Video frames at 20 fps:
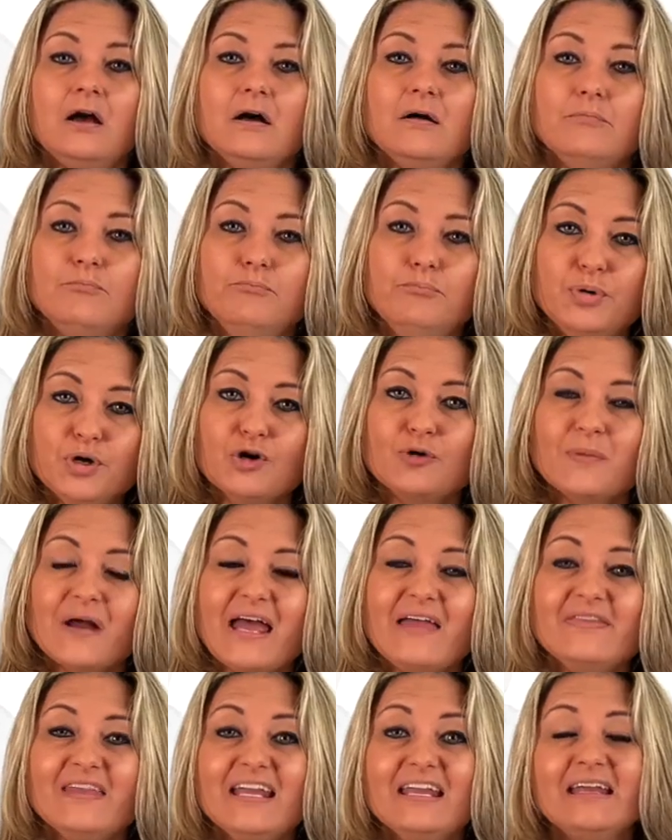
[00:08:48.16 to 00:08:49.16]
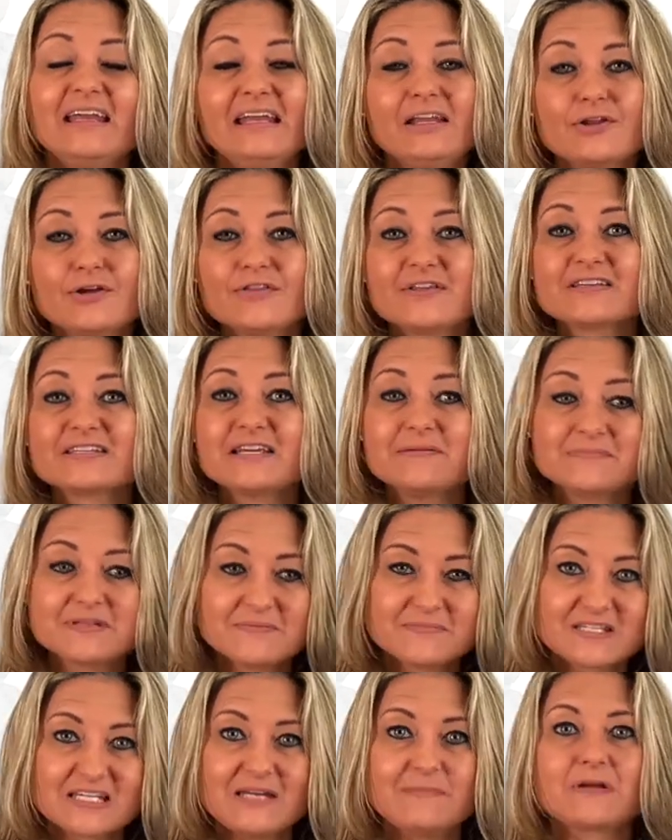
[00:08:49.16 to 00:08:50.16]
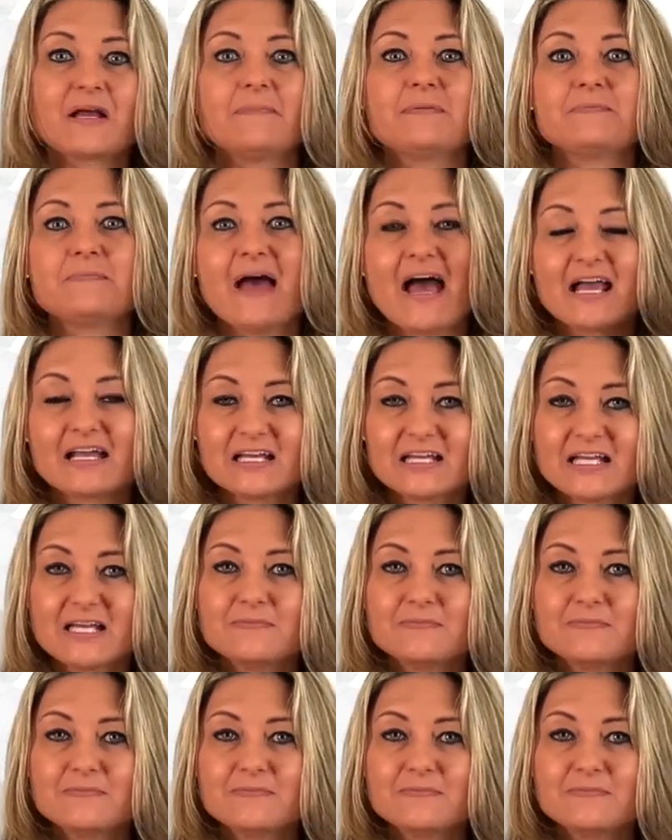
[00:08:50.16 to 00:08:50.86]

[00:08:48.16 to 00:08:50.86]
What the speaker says: Boom. And then either the symptoms keep coming back,